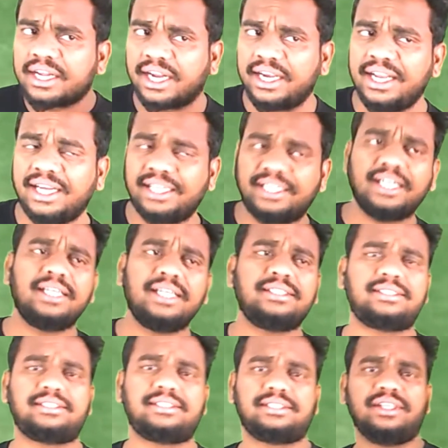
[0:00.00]

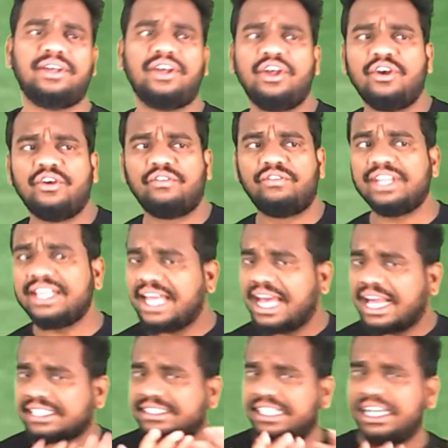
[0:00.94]
Conductors, when
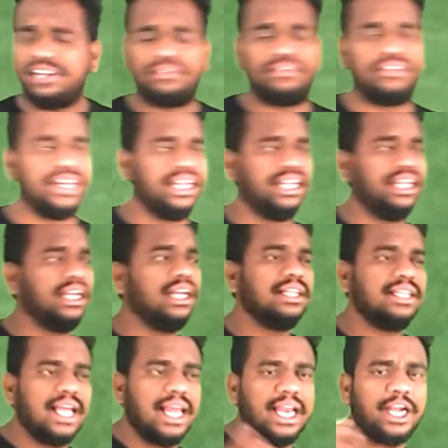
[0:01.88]
they are set
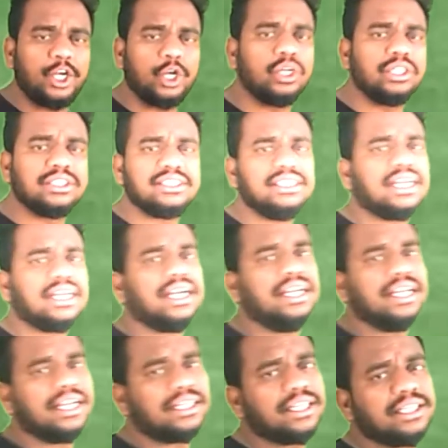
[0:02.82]
free, the electrons in the
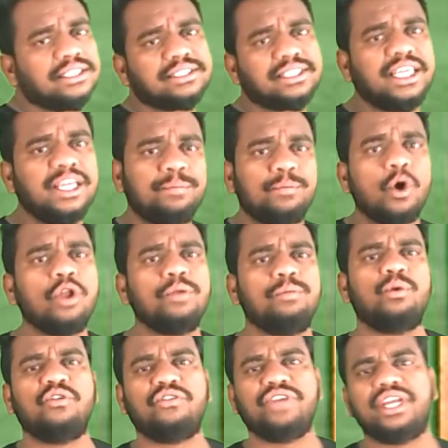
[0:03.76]
conductors keep
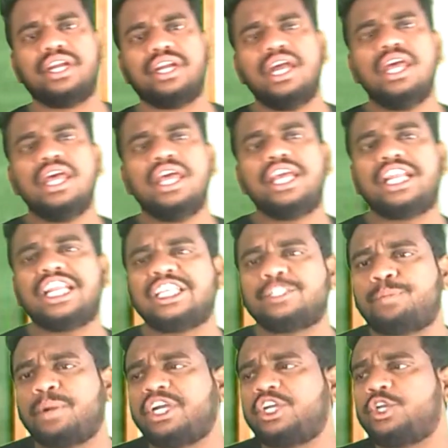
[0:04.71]
on moving
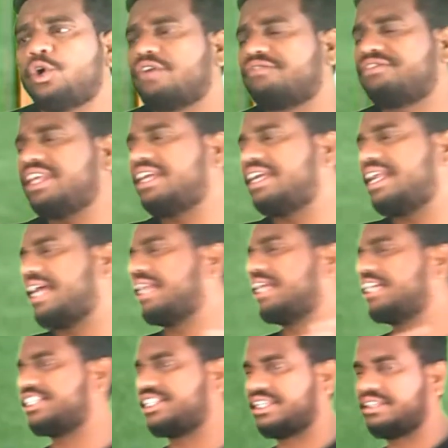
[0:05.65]
irrespective of their
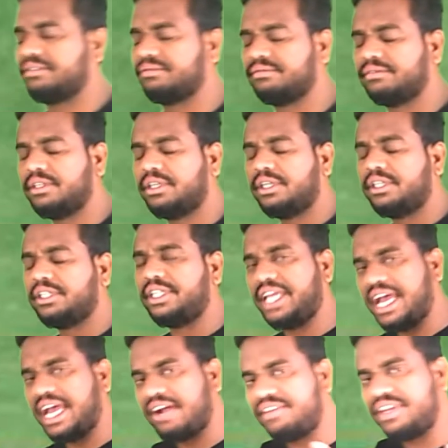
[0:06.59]
direction.
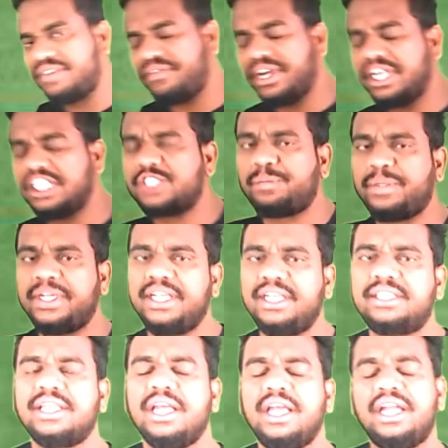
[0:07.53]
They have different
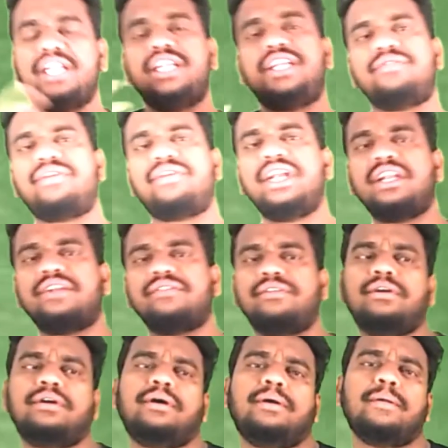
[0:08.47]
speeds, different
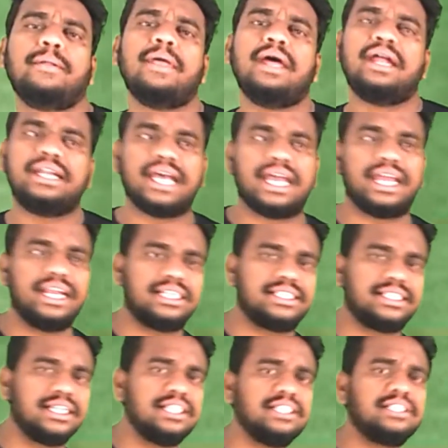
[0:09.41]

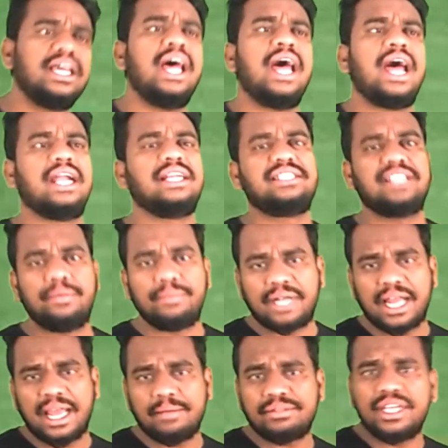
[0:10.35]
directions, and
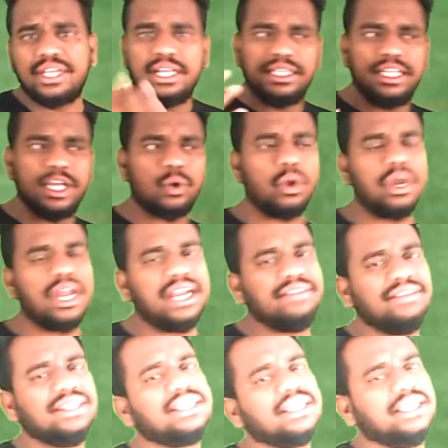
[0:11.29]
sometimes they
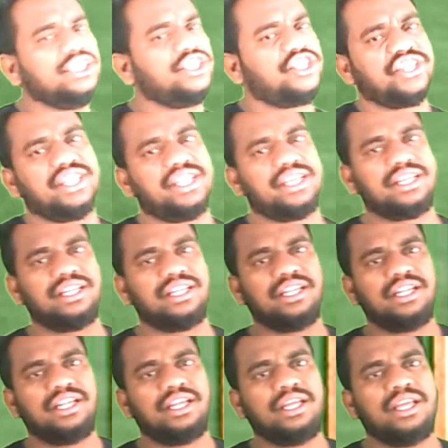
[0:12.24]
collide with each other
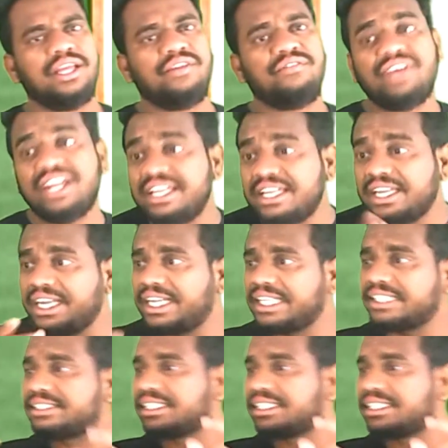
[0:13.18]
when it